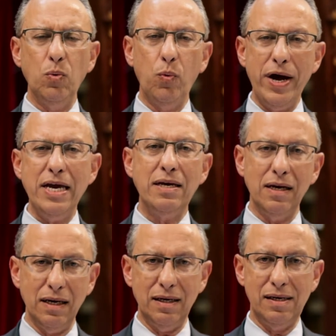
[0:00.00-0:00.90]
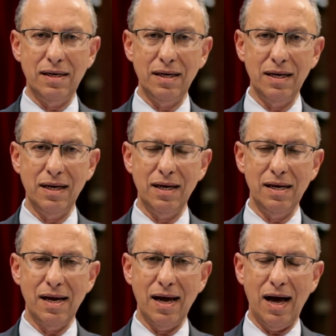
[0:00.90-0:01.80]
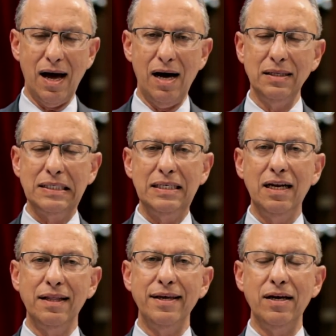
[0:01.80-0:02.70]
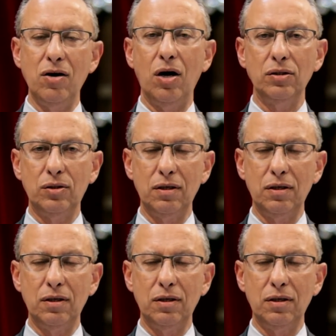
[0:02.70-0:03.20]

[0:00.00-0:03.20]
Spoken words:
waited until they got